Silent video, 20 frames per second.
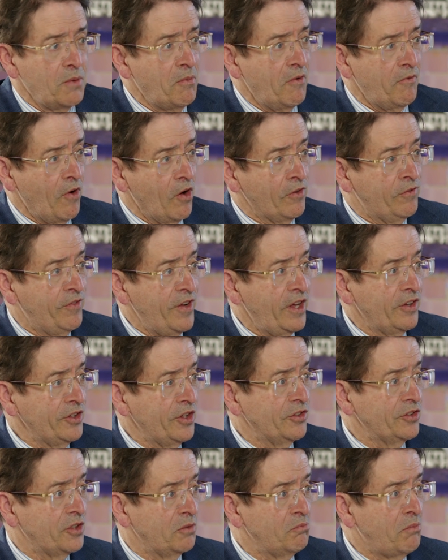of our
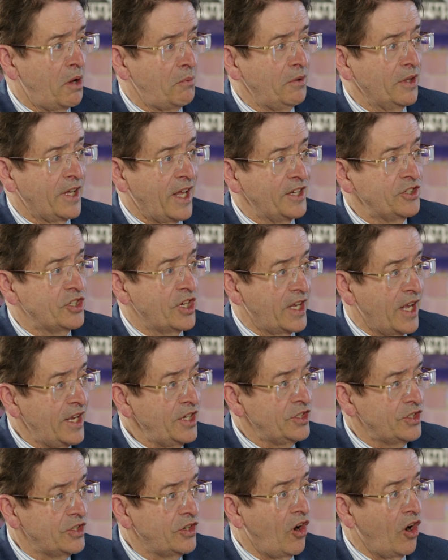failures in public
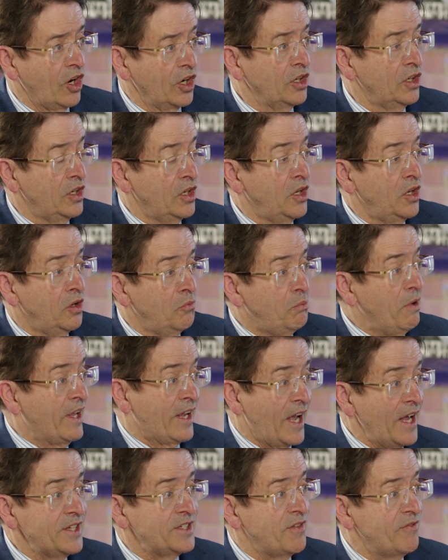education are
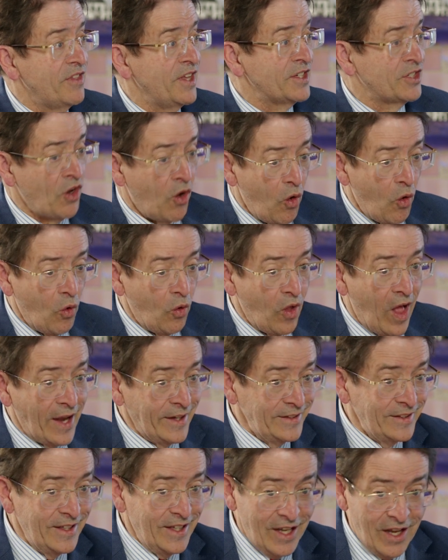because of this whole
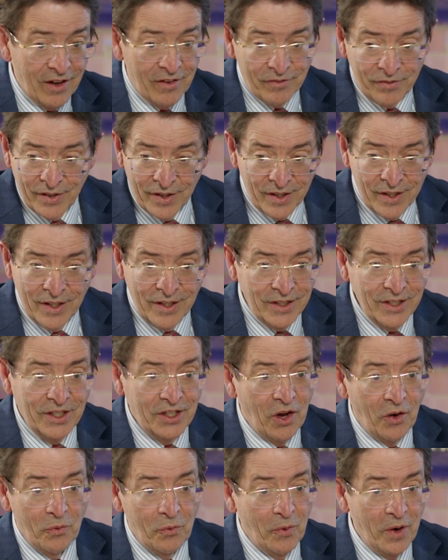idea of,
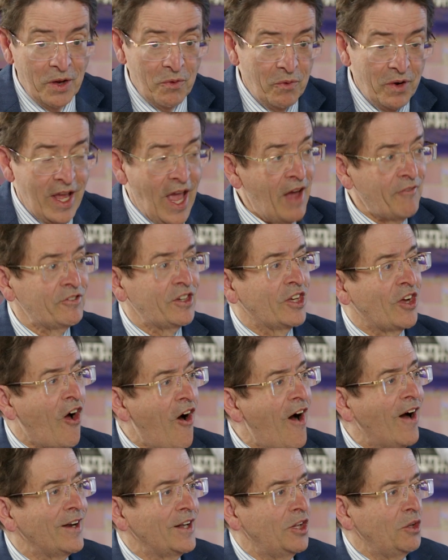we have to
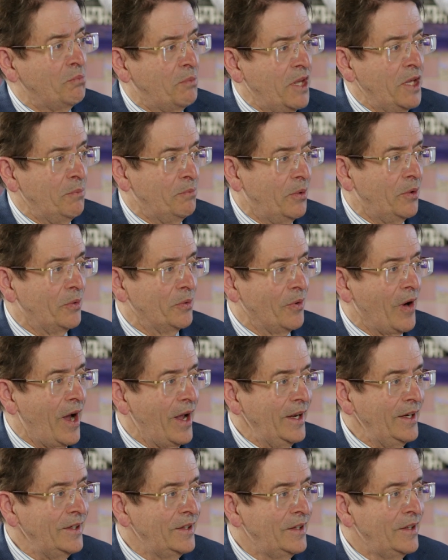coddle people,
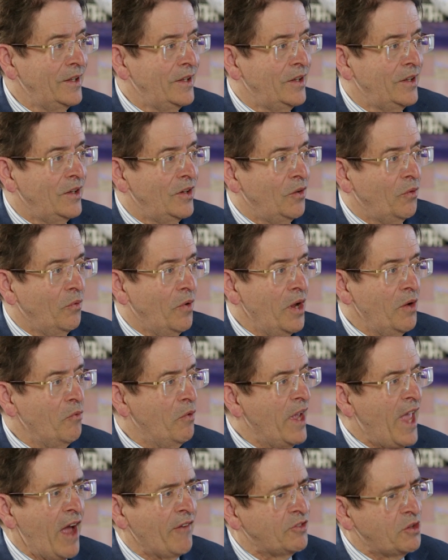right?
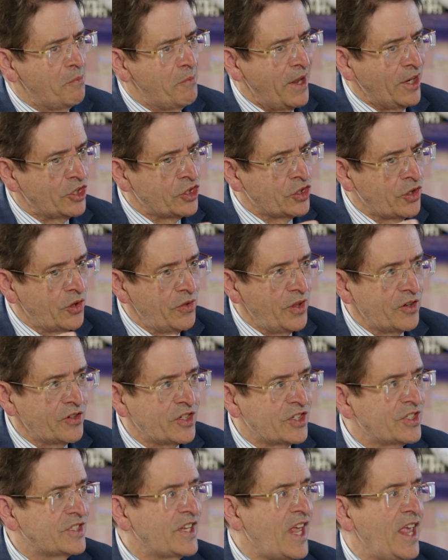We have to make sure they're
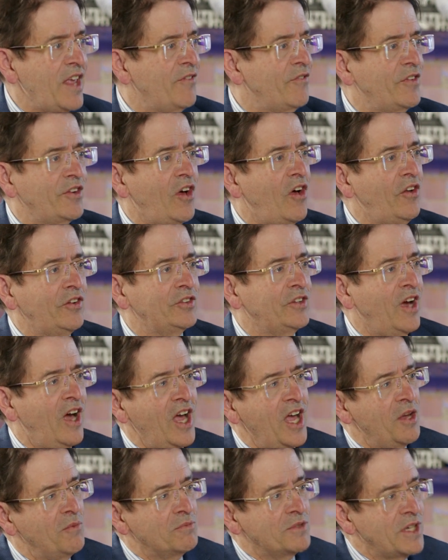safe at all
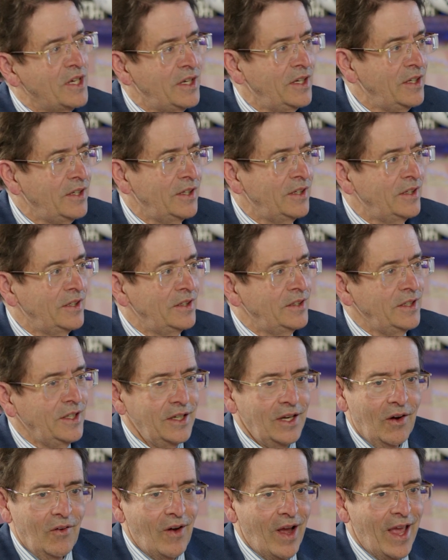times,
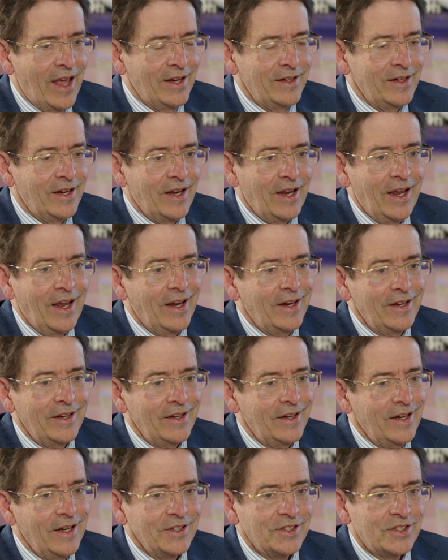and
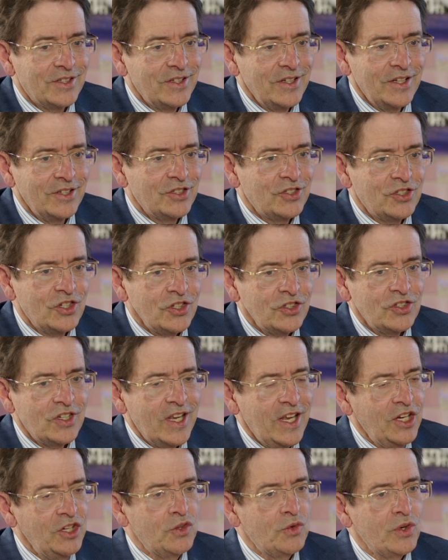it's just
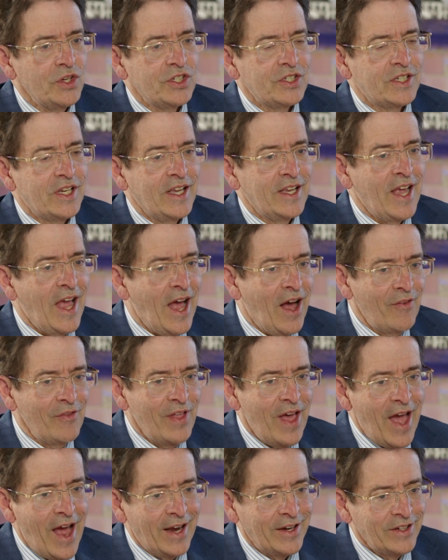interesting how
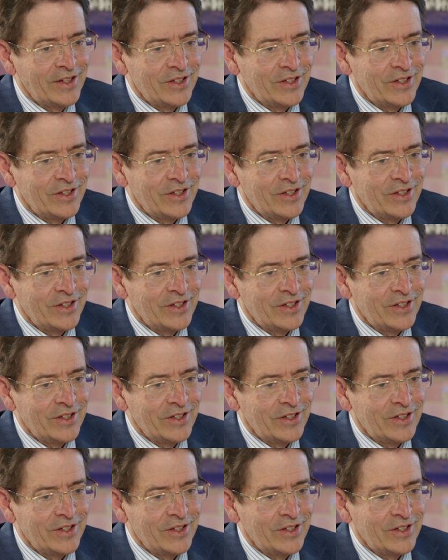that